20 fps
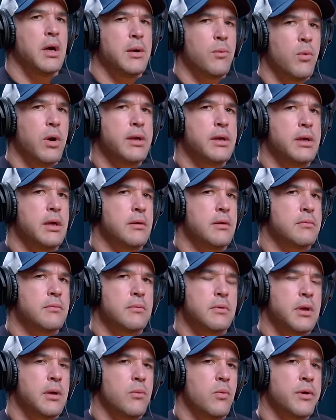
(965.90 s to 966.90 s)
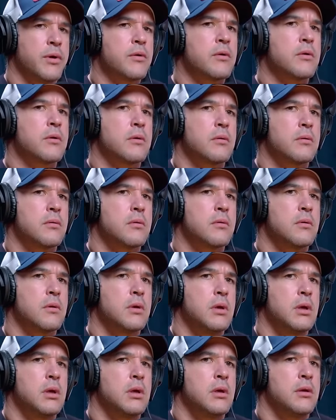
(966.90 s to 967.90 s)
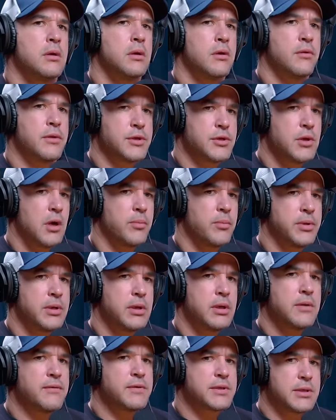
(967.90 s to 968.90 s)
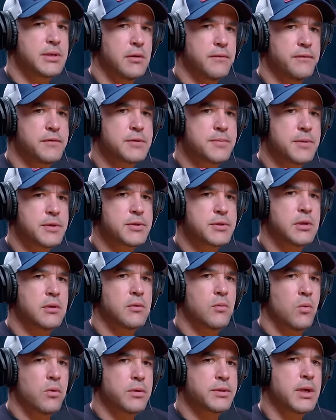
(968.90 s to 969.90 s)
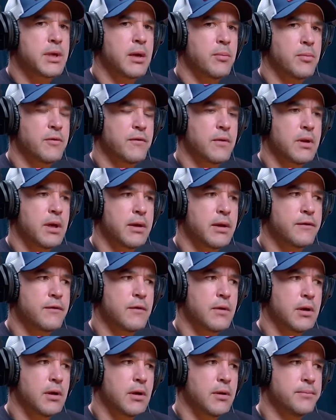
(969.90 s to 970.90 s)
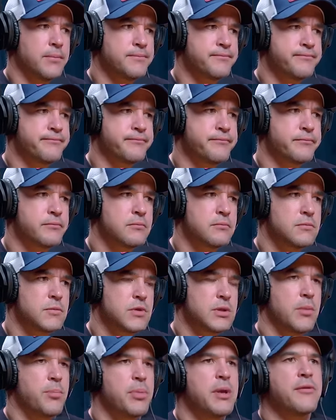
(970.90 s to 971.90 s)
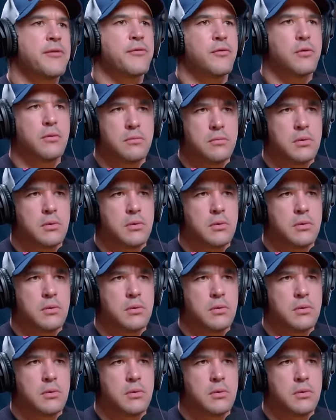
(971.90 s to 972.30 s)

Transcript: I wonder, the job in and of itself, especially in wartime, is not, it's not peaceful.